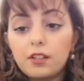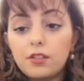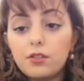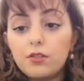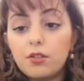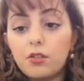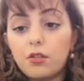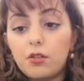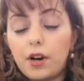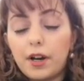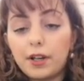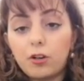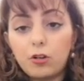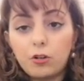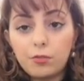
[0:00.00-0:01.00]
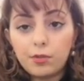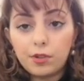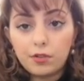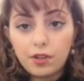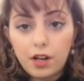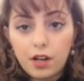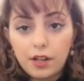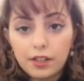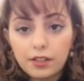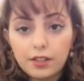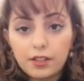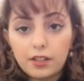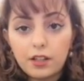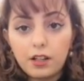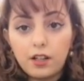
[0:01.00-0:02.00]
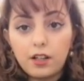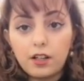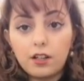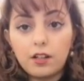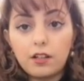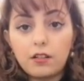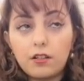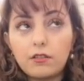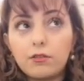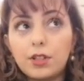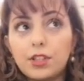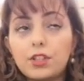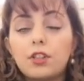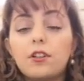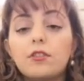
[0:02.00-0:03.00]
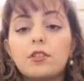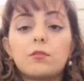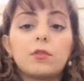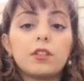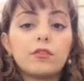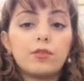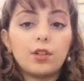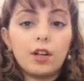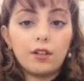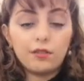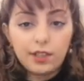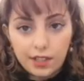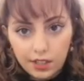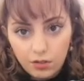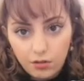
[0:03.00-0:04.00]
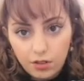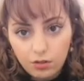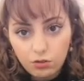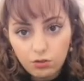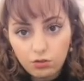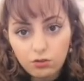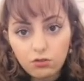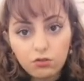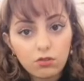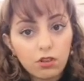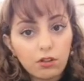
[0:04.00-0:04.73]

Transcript: So I hope you guys reached out to me if you have any questions.